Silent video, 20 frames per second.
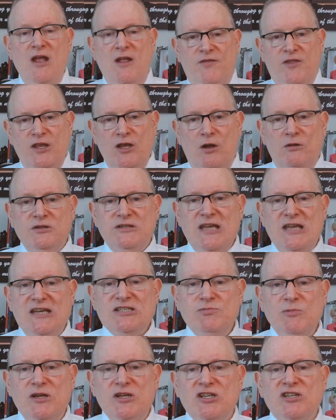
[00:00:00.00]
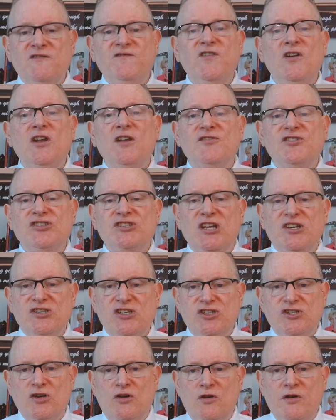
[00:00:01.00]
The Old Testament is full of such
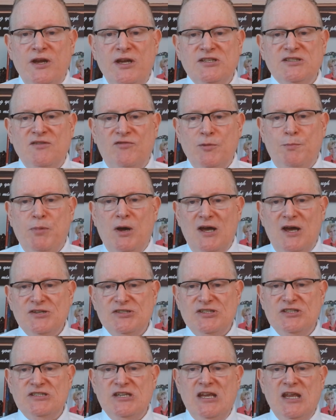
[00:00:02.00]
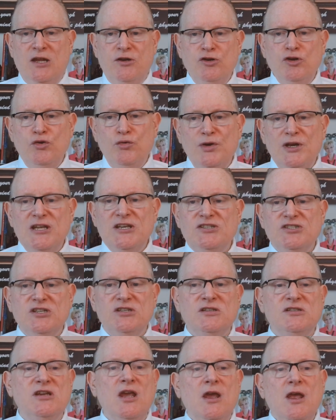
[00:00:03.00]
stories of apostasy and new
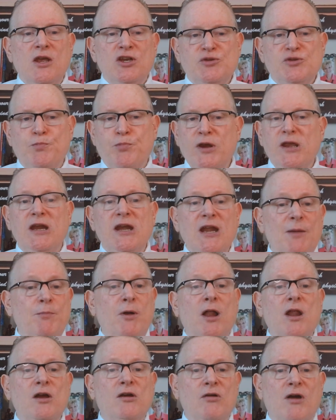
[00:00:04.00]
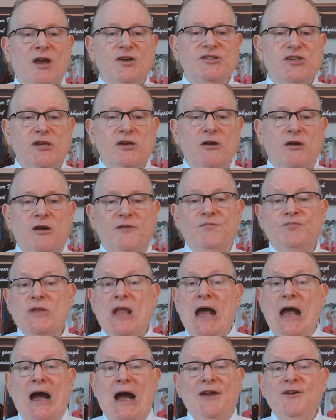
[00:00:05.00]
religions springing up all across the earth.
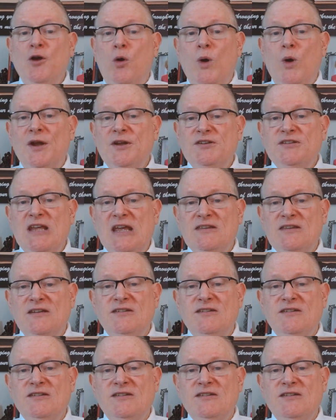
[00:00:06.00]
I don't want to take the